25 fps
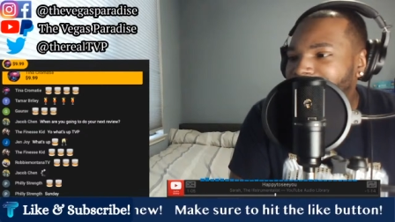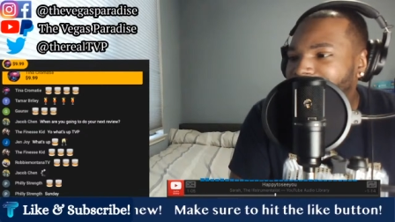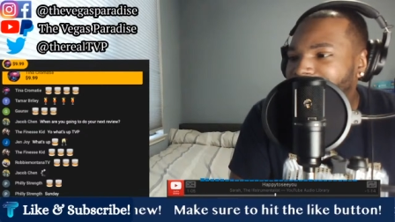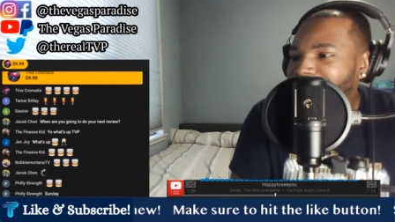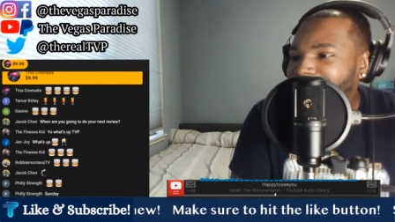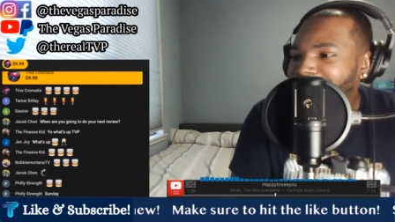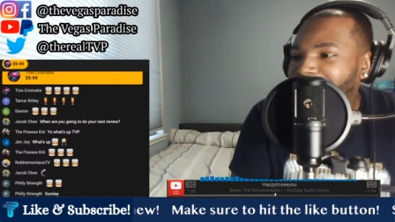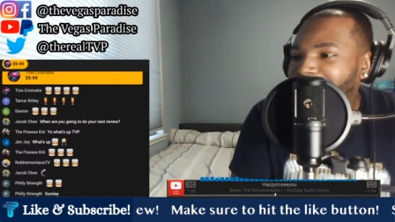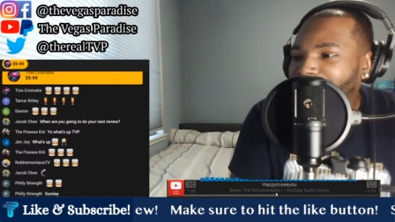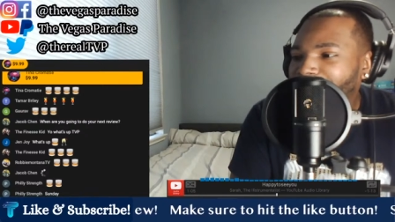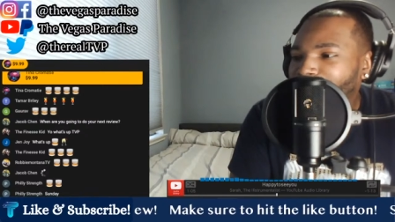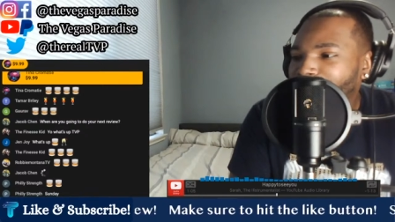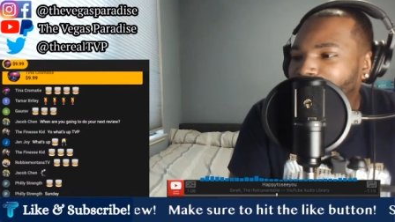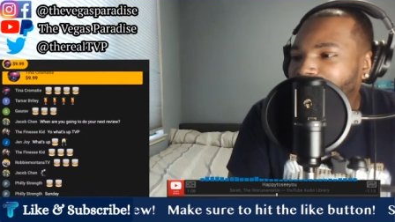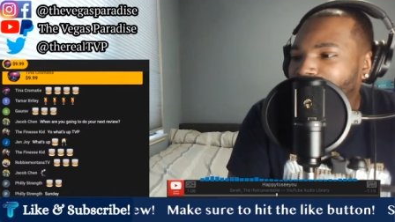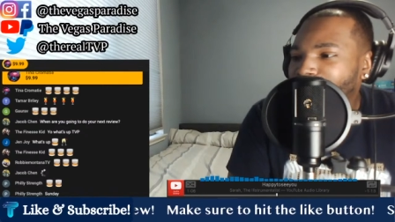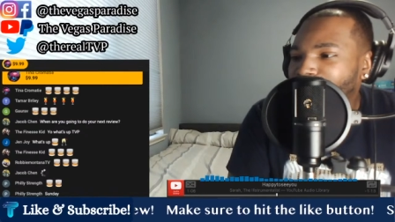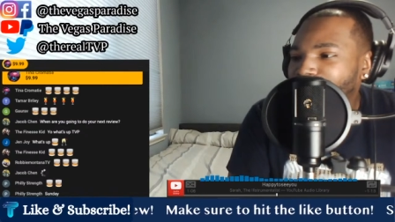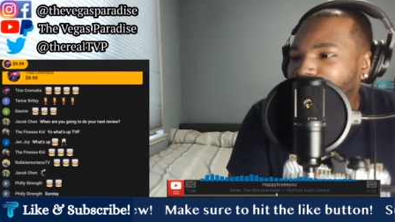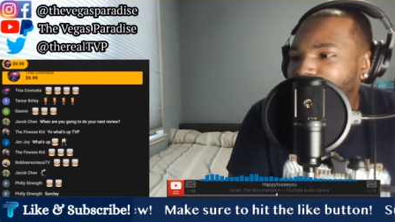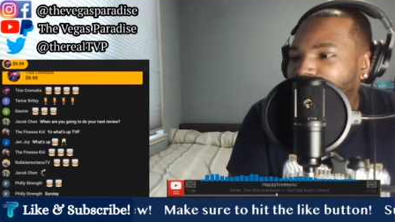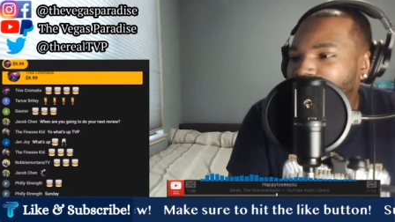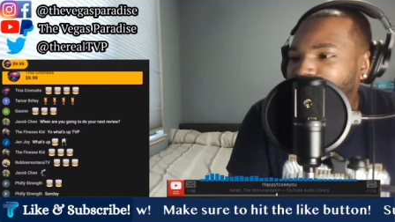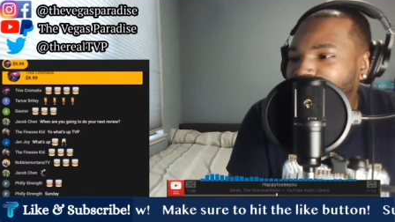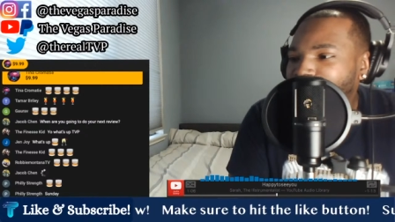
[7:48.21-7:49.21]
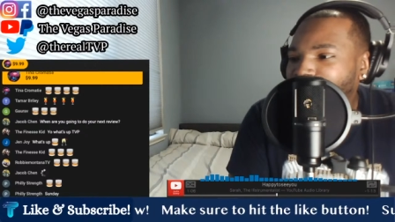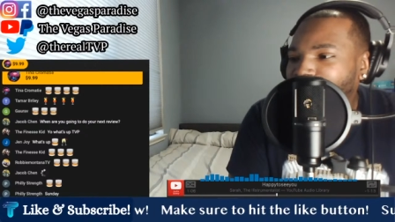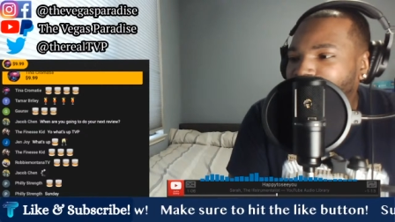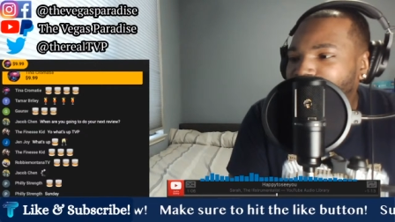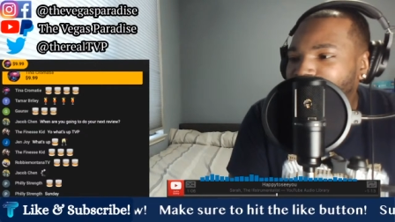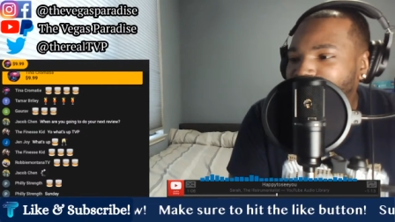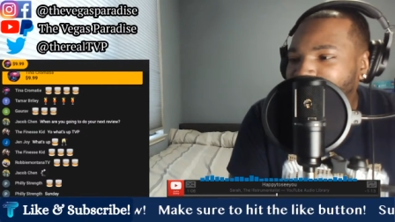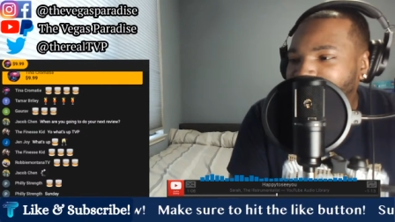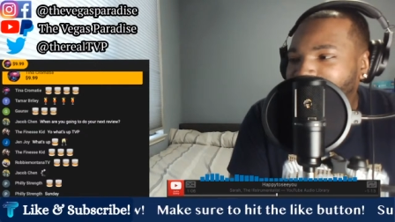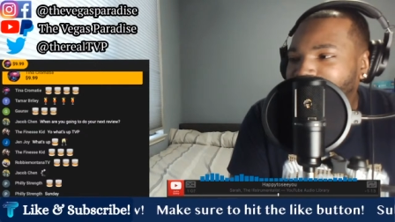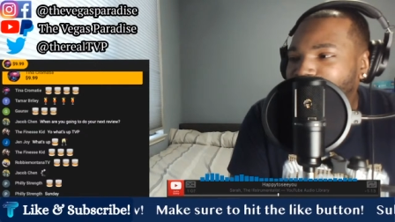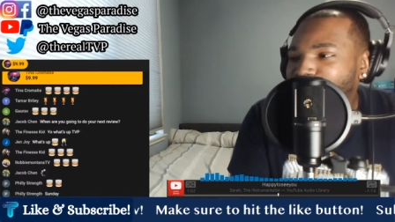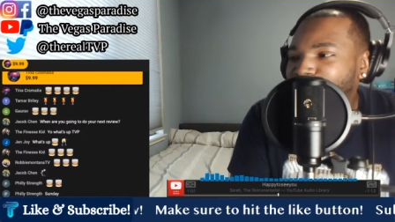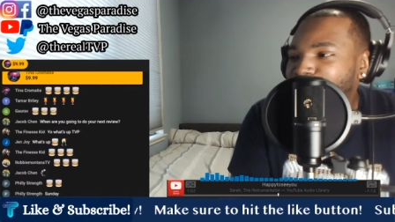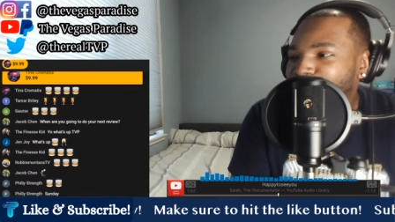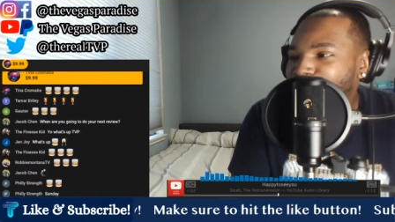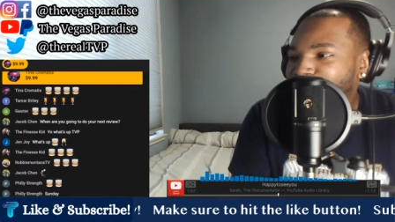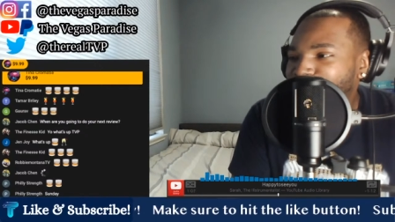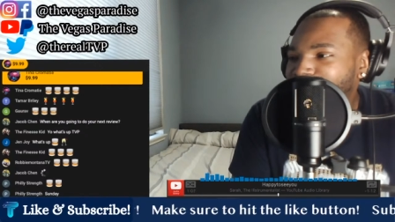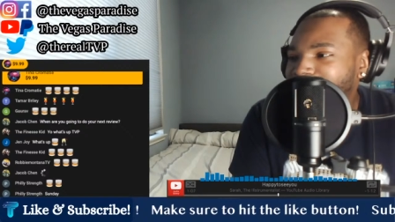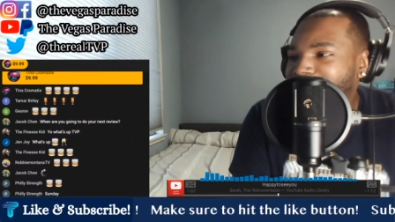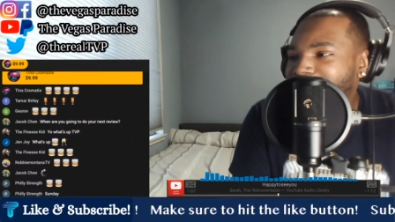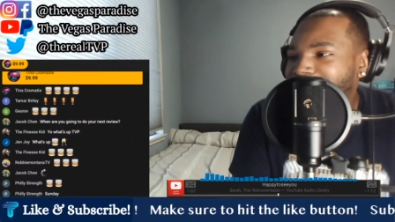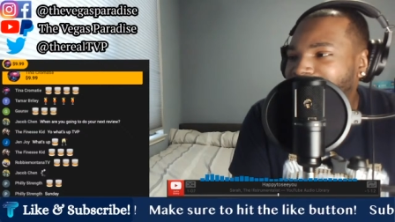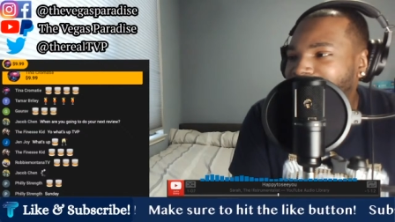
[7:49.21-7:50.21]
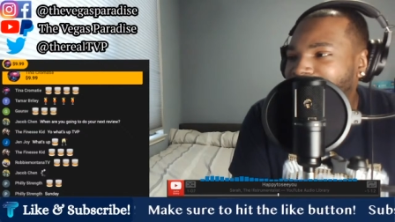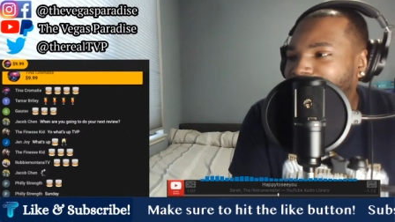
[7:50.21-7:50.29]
kick back with all of y'all. I said it was on Sunday.